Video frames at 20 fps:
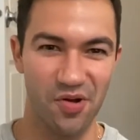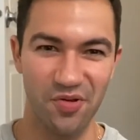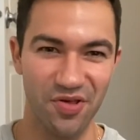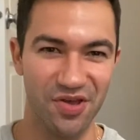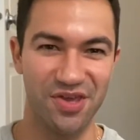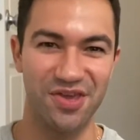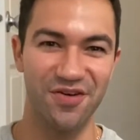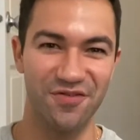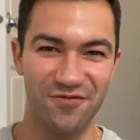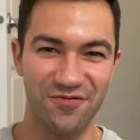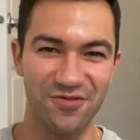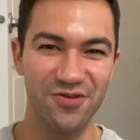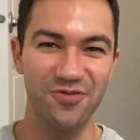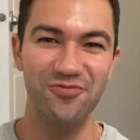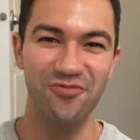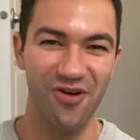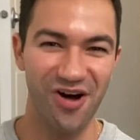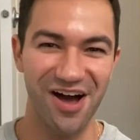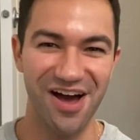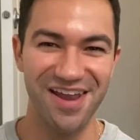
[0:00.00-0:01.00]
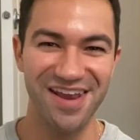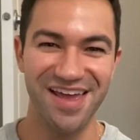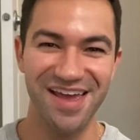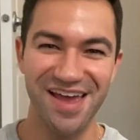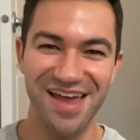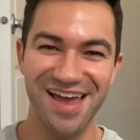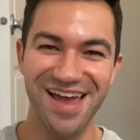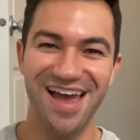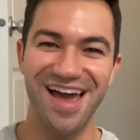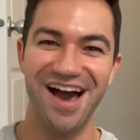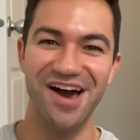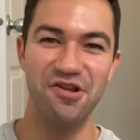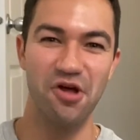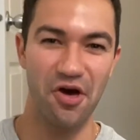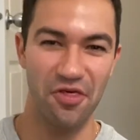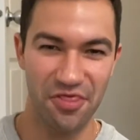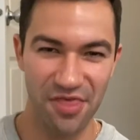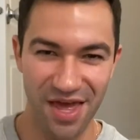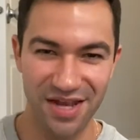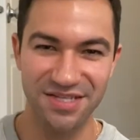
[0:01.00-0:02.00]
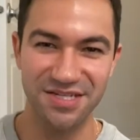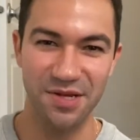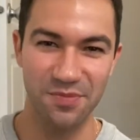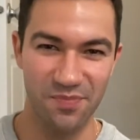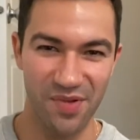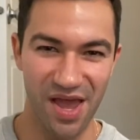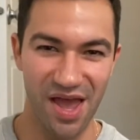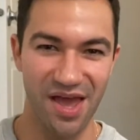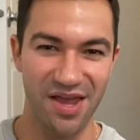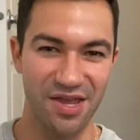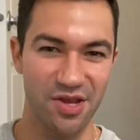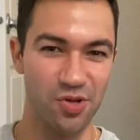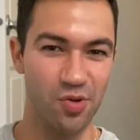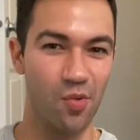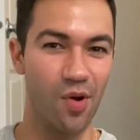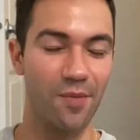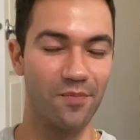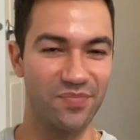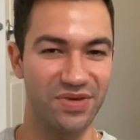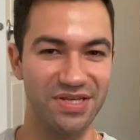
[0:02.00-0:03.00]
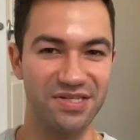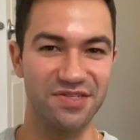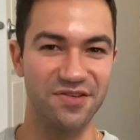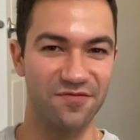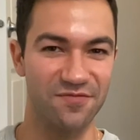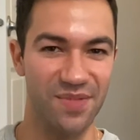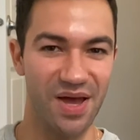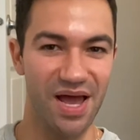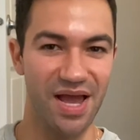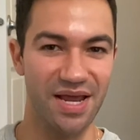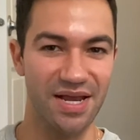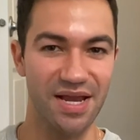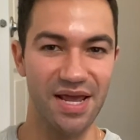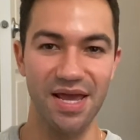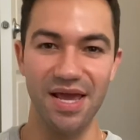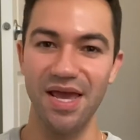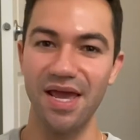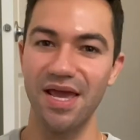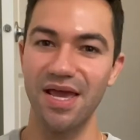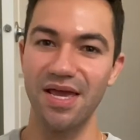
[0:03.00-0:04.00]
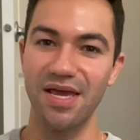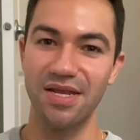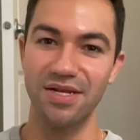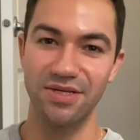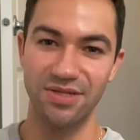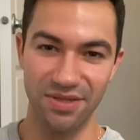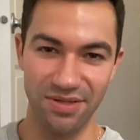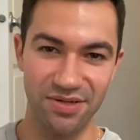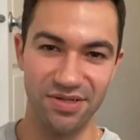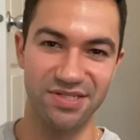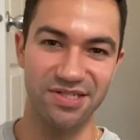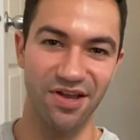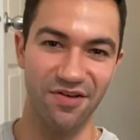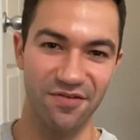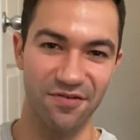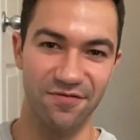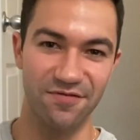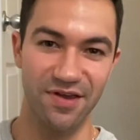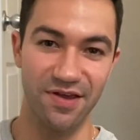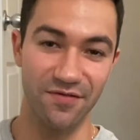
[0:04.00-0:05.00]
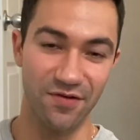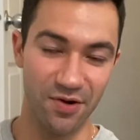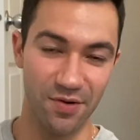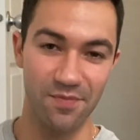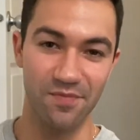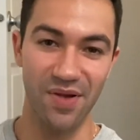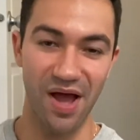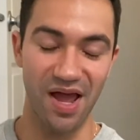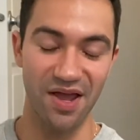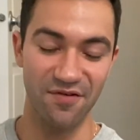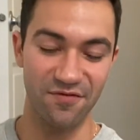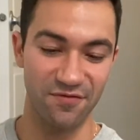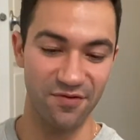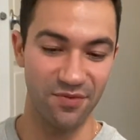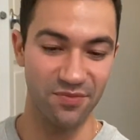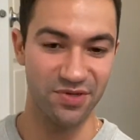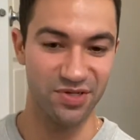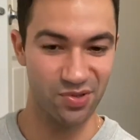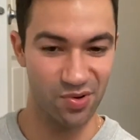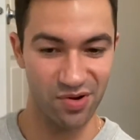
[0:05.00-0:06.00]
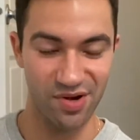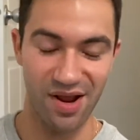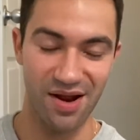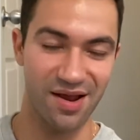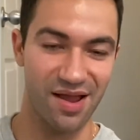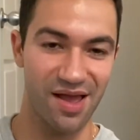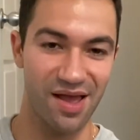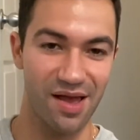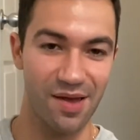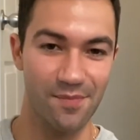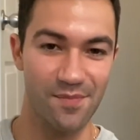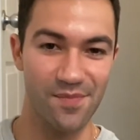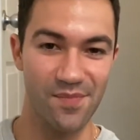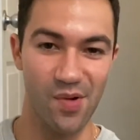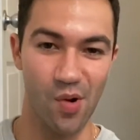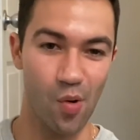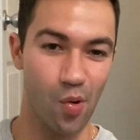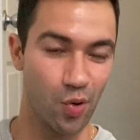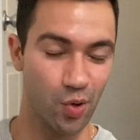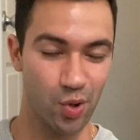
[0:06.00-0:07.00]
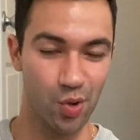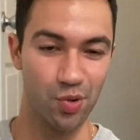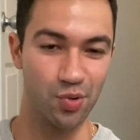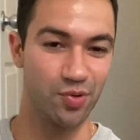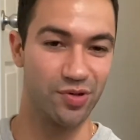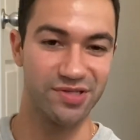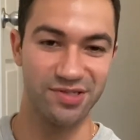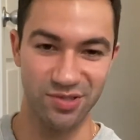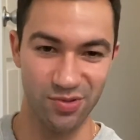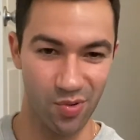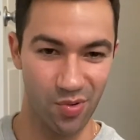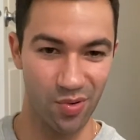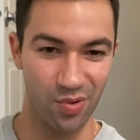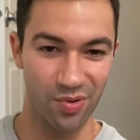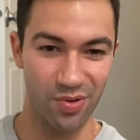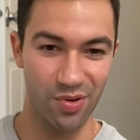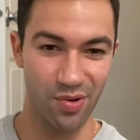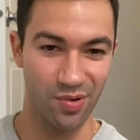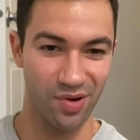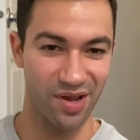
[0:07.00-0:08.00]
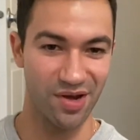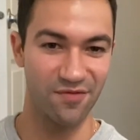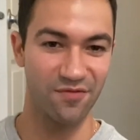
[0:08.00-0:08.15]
Like, if you want an authentic bag and you want peace of mind, do yourself a favor, buy it from Dior.com or go to a store or get it from